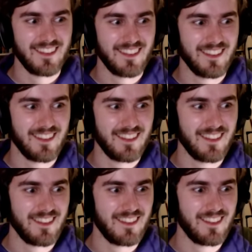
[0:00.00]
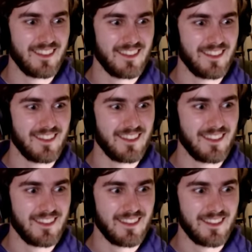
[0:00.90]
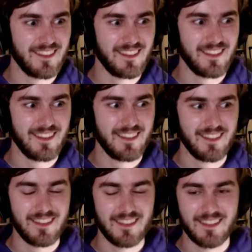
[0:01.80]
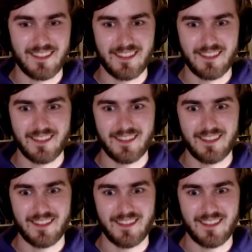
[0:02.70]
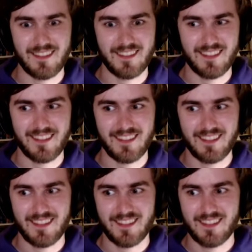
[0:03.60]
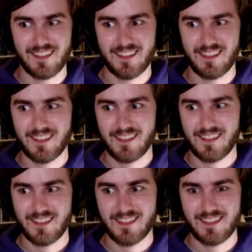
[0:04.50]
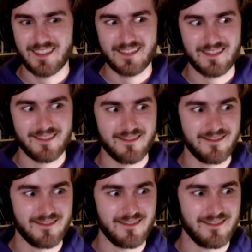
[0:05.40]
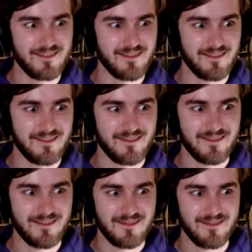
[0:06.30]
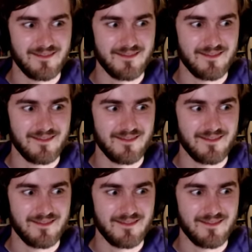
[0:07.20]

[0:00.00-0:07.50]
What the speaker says: [no speech]